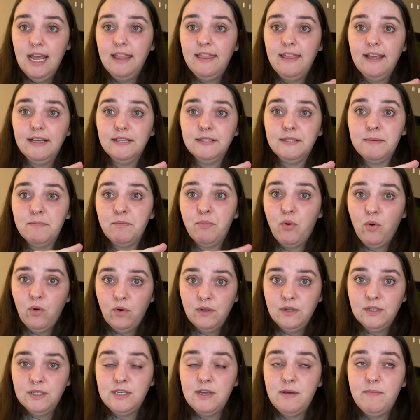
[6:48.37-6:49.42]
I think it's
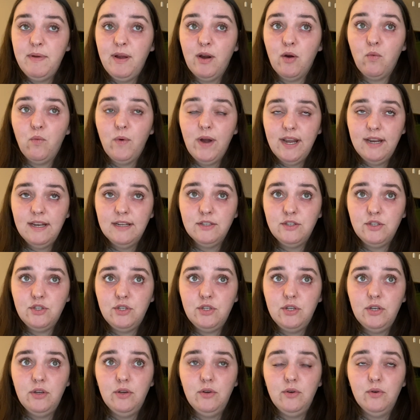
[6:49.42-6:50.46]
important to bear witness
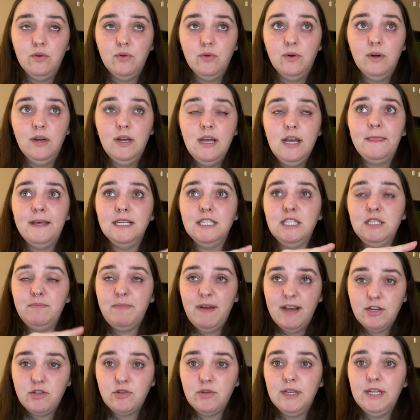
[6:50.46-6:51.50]
to,
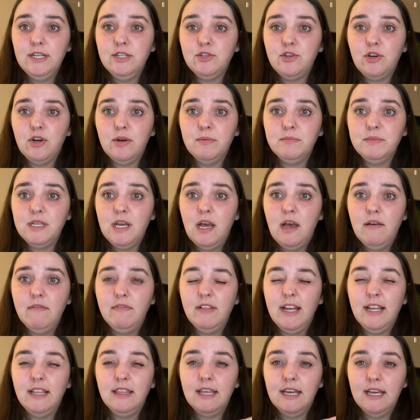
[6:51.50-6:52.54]
especially in terms of
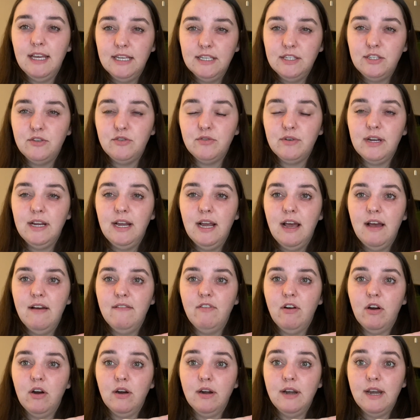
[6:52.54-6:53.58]
like the history of
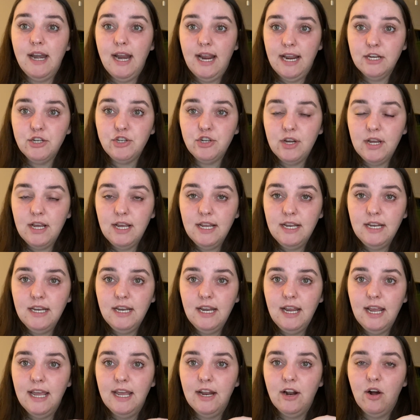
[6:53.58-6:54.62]
our nation
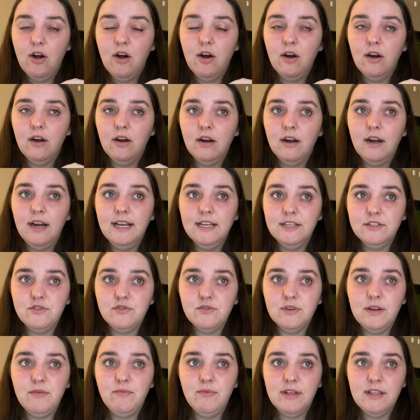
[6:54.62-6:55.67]
and our
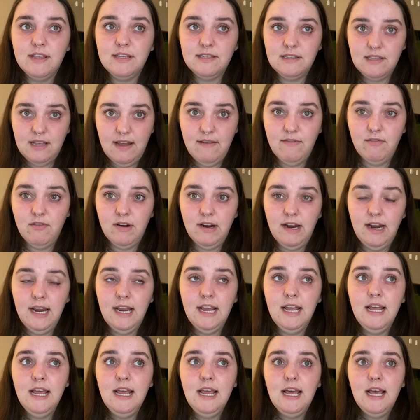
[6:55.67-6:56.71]
history with slavery.
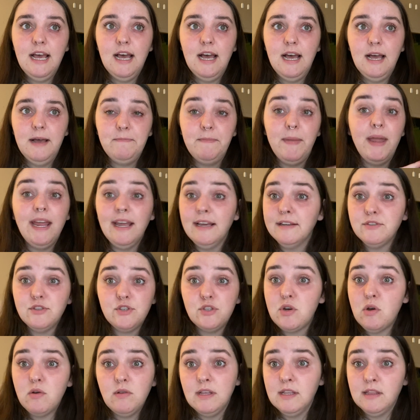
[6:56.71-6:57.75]
Um, and
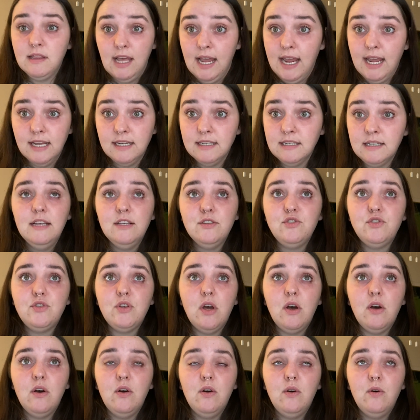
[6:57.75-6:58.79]
stolen land.
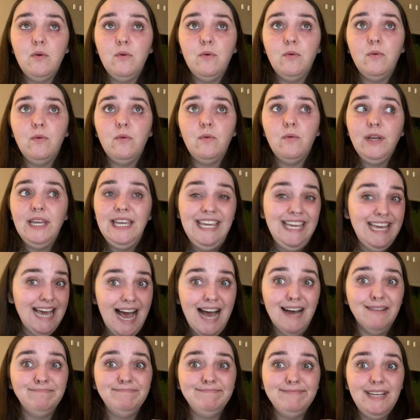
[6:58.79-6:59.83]
So
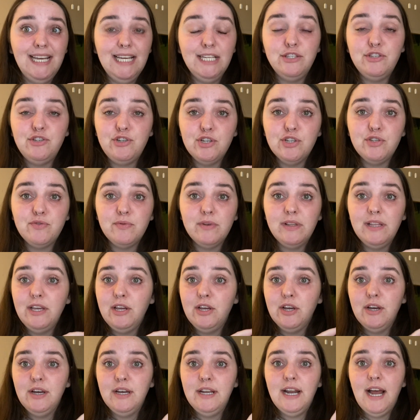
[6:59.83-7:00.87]
yeah, it's just really
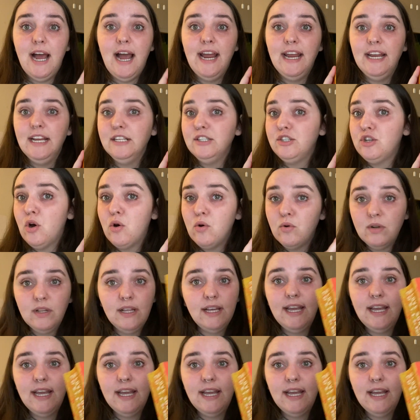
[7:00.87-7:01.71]
good. I totally